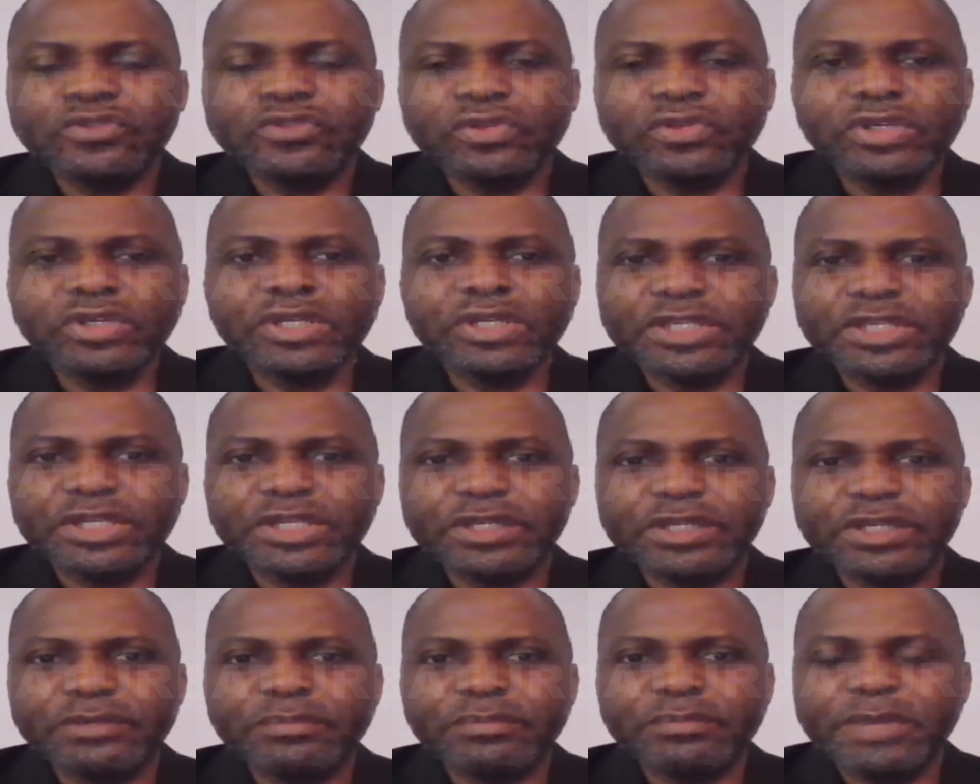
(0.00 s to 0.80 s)
during
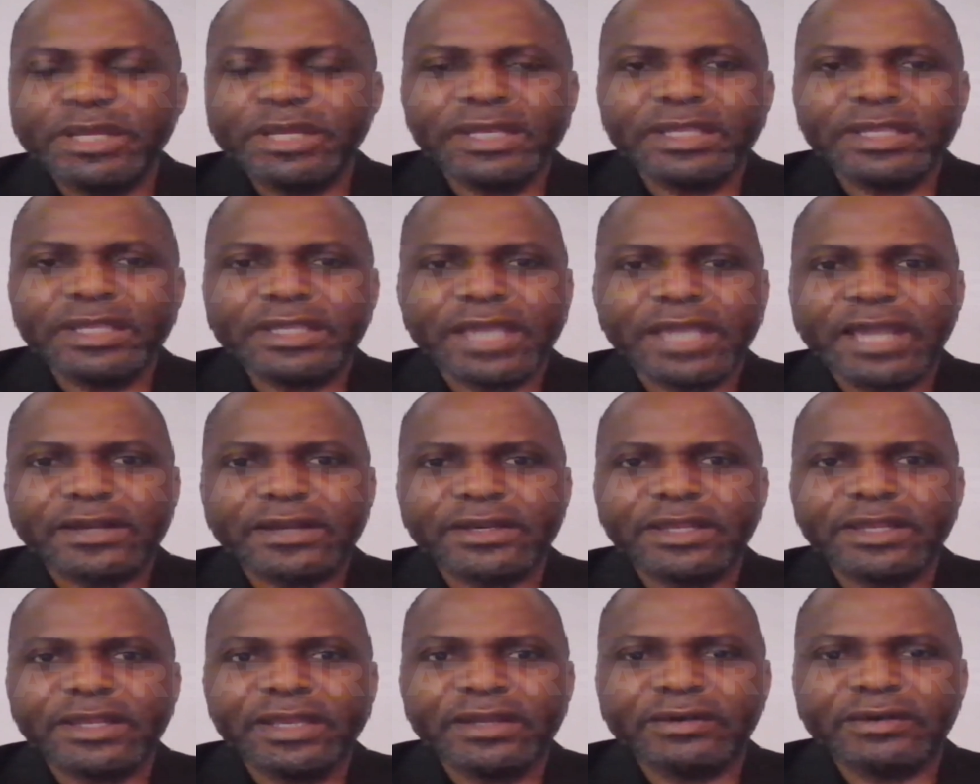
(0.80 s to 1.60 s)
the Mele
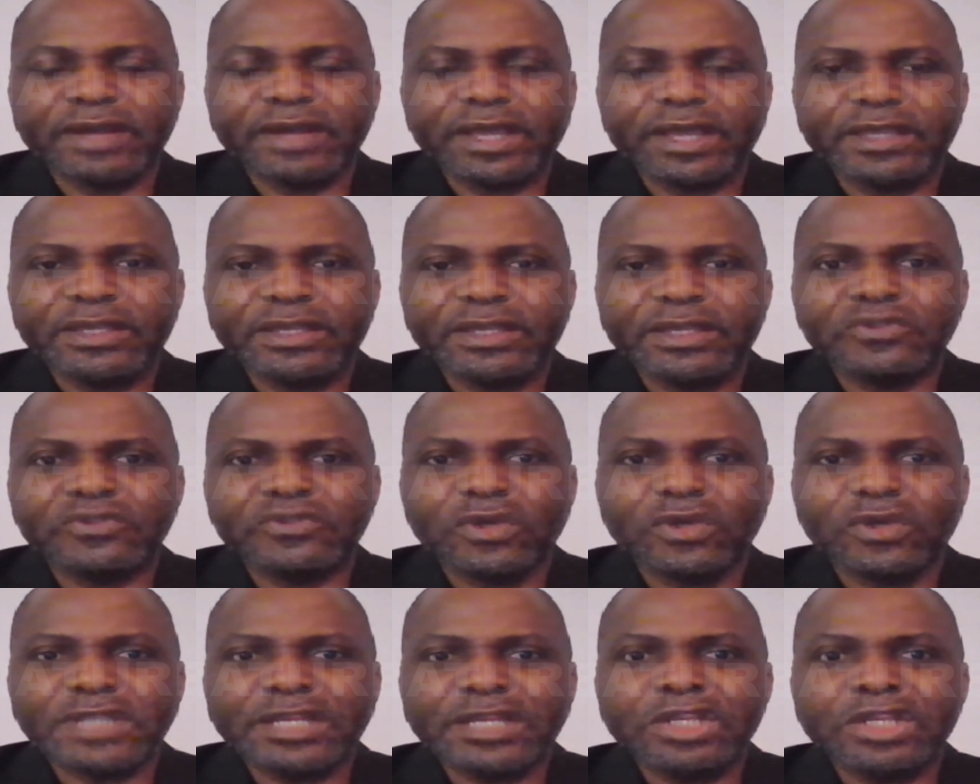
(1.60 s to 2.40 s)
Kyari era. It
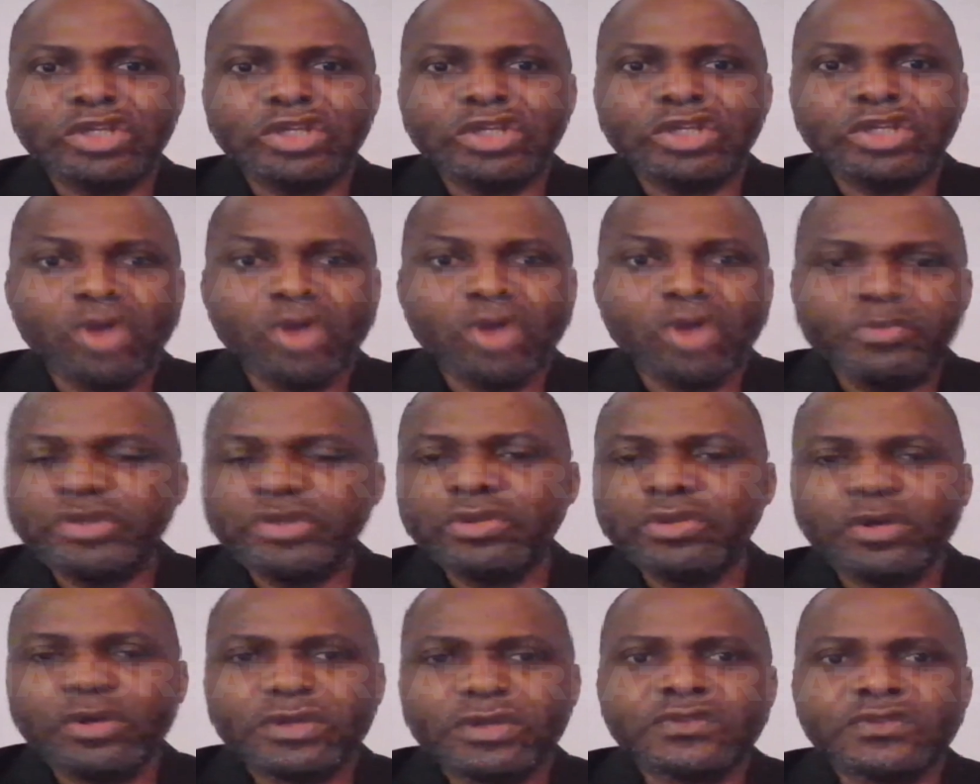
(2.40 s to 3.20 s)
was an
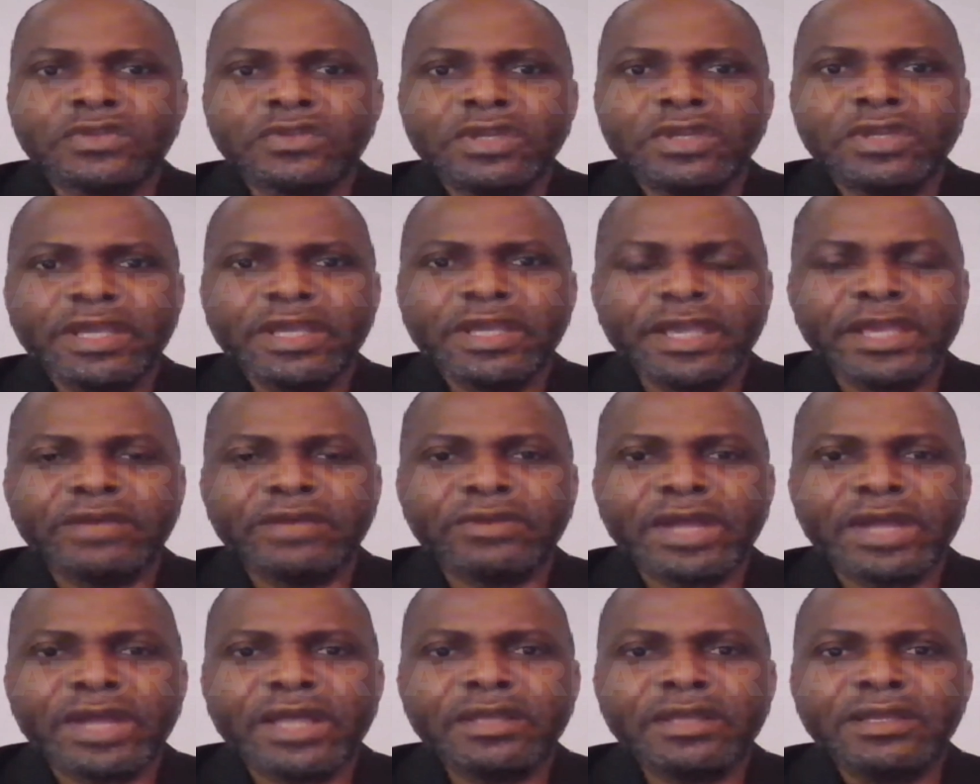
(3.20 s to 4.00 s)
ignominious
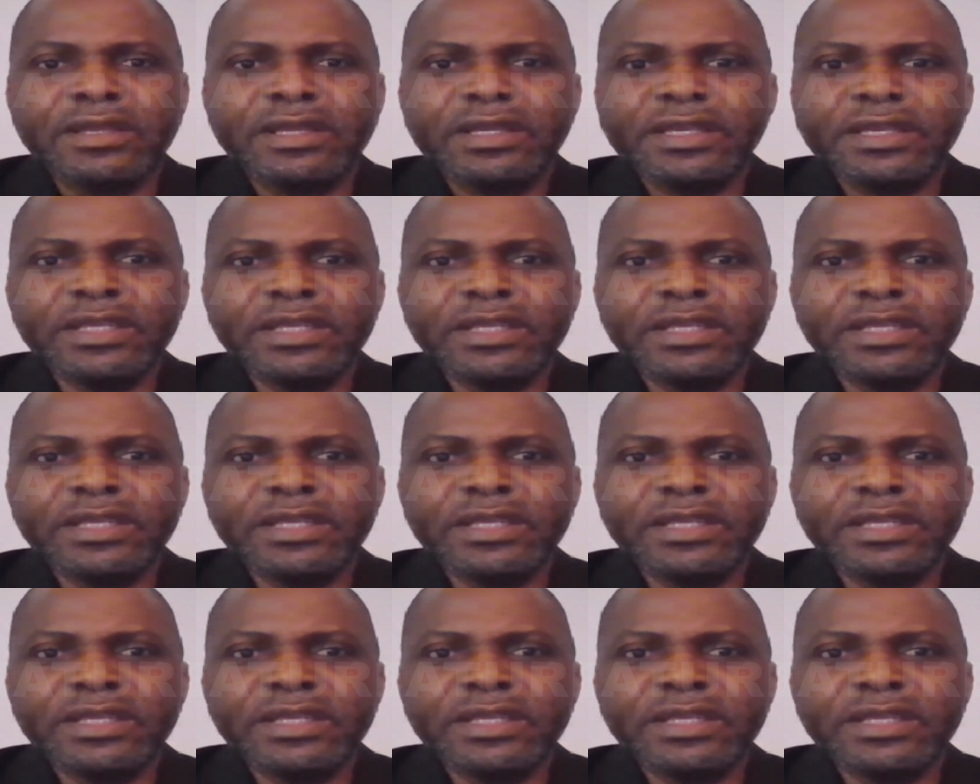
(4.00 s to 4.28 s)
era.